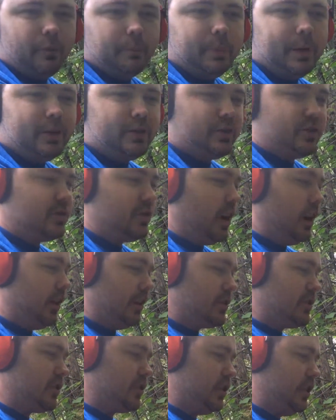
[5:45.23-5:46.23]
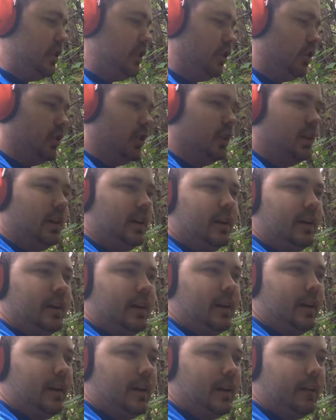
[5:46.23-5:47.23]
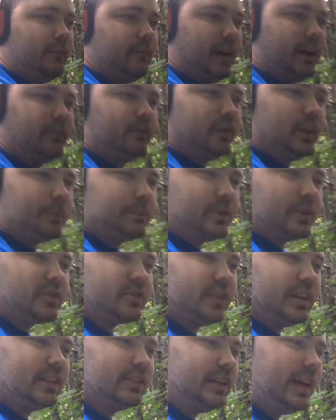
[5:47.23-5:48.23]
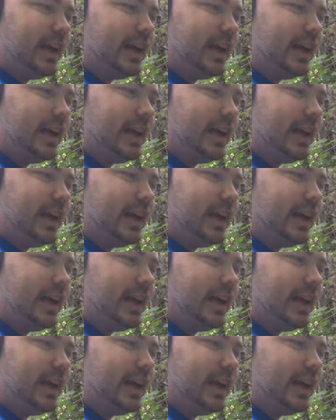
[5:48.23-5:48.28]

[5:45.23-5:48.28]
a piece of solid steel. If I flip this thing